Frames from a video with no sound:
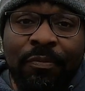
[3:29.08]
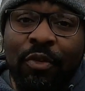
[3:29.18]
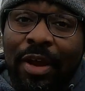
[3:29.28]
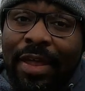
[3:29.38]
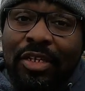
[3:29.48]

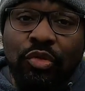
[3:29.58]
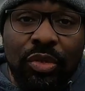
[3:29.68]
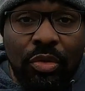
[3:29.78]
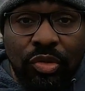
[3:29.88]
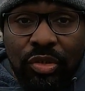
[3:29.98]
For
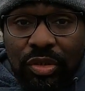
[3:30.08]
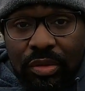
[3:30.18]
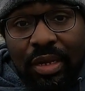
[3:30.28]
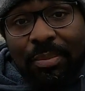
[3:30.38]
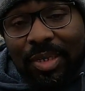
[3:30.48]
Android users
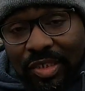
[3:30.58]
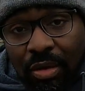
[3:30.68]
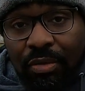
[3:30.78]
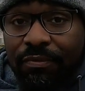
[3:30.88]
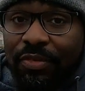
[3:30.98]
like
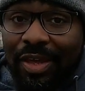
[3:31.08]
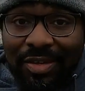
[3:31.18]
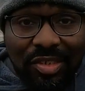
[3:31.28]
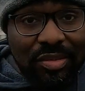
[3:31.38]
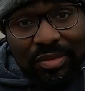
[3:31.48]
myself,
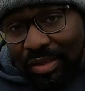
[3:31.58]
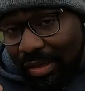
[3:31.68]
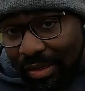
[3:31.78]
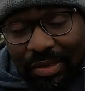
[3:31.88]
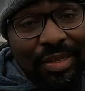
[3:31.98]
yes,
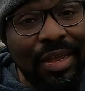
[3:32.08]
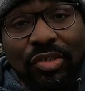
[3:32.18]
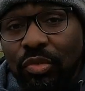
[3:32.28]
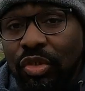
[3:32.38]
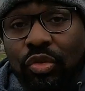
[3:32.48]
the
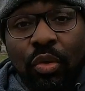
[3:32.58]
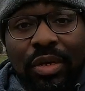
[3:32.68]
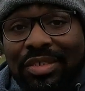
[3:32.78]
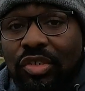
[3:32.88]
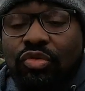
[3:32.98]
Android
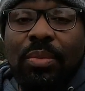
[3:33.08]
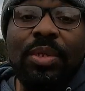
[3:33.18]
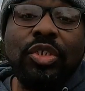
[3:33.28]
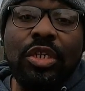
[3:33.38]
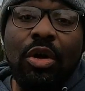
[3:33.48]
store is
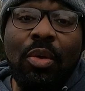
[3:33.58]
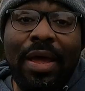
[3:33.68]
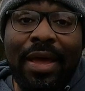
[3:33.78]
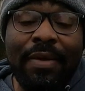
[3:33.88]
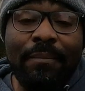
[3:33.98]
extremely slow
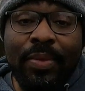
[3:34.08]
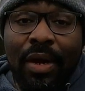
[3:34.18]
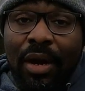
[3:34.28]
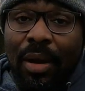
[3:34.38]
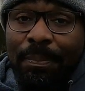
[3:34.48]
at
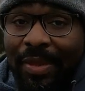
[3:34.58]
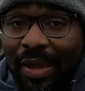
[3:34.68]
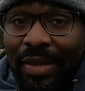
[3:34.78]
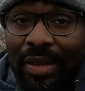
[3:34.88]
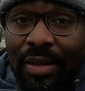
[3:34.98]

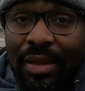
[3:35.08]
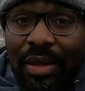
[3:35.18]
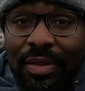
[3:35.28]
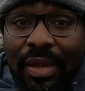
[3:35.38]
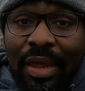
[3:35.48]
updating
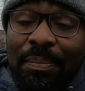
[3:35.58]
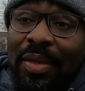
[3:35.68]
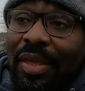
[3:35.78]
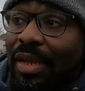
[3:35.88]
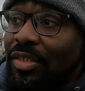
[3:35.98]
the
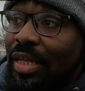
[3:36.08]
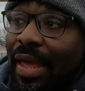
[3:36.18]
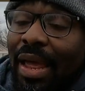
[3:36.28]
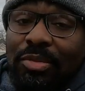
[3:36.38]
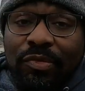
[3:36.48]
APKs, the
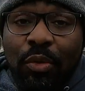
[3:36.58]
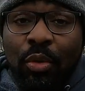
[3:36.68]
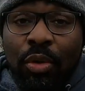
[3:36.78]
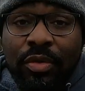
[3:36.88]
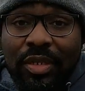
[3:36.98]
apps
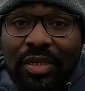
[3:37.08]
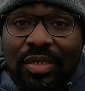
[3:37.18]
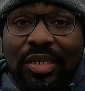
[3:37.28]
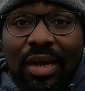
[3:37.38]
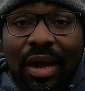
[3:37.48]
for the
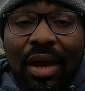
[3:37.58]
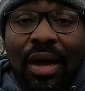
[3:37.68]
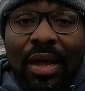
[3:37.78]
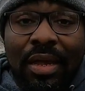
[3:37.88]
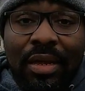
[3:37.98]

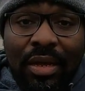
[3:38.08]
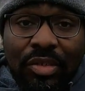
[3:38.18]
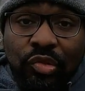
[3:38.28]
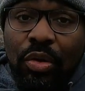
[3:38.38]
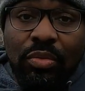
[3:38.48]
DJI
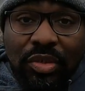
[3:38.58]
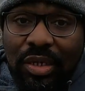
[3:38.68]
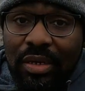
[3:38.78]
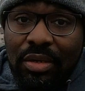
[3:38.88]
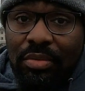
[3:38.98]
drones.
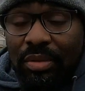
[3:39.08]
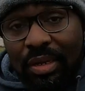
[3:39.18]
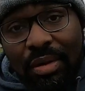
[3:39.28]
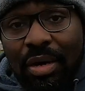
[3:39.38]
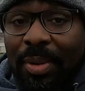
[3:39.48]
Like
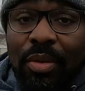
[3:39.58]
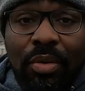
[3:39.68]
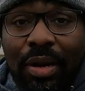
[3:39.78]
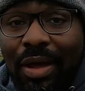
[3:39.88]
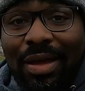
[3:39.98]
it'll come out
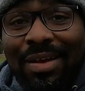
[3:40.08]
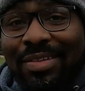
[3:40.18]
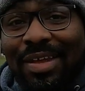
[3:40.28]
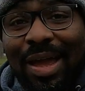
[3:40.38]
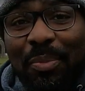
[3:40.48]
on
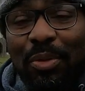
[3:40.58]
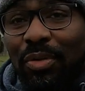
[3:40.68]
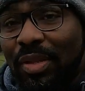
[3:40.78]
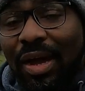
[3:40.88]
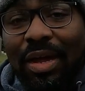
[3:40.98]
the Apple
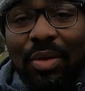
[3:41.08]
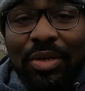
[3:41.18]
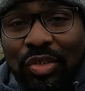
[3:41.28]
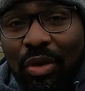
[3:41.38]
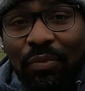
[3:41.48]
or the
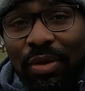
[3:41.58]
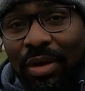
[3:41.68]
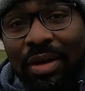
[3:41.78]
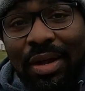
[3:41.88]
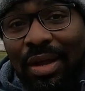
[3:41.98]
iOS
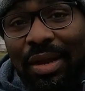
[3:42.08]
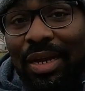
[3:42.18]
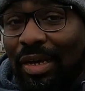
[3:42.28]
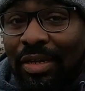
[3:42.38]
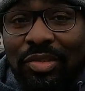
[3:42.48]
software.
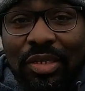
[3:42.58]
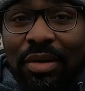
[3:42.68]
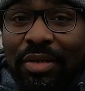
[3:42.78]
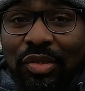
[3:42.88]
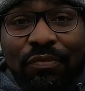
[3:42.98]
And I used to
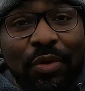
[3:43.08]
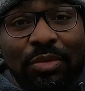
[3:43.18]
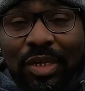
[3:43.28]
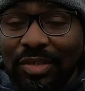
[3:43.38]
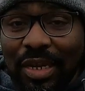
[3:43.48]
carry two
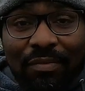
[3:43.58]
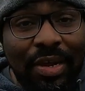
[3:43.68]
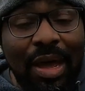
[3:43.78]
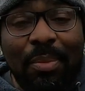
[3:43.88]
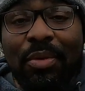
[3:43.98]
phones. I used to have
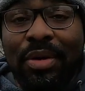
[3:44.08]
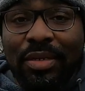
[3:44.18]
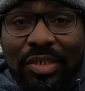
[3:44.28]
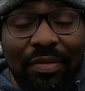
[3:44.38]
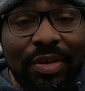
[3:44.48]
an Apple and
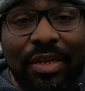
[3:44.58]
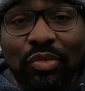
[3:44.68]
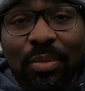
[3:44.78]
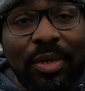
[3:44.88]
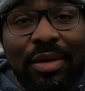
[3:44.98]
I used to have an
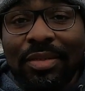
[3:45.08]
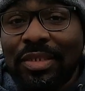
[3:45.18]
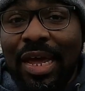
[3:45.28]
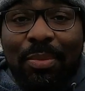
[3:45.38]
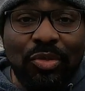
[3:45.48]
Android, because
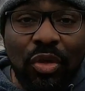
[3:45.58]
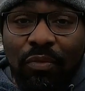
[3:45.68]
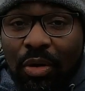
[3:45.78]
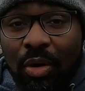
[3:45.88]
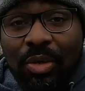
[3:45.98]
the Apple
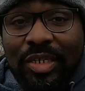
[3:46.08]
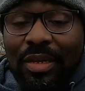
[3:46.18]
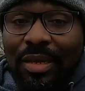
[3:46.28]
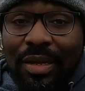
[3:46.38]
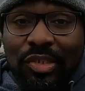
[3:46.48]
software always
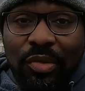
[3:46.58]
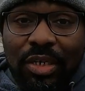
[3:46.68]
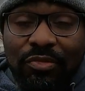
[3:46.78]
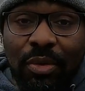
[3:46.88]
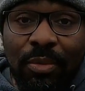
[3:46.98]
had the latest
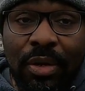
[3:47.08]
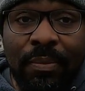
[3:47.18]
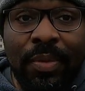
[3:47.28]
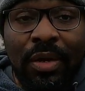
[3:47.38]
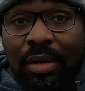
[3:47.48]
greatest
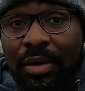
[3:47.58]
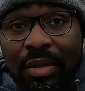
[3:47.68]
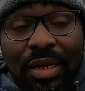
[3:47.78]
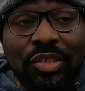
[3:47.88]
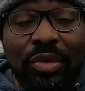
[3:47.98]
firmware, or
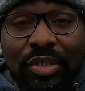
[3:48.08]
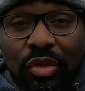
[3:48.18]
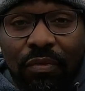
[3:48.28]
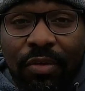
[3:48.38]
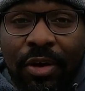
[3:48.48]
the latest greatest
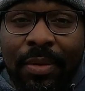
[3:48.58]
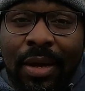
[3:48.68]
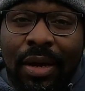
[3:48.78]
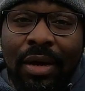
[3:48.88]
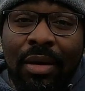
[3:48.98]
software.
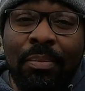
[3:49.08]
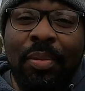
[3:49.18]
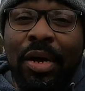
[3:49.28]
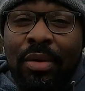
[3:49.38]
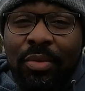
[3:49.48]

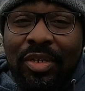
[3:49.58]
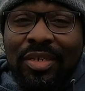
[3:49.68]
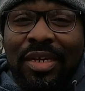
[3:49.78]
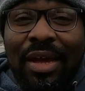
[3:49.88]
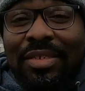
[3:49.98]
But what
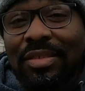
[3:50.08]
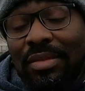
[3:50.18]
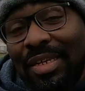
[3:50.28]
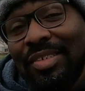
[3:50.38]
DJI has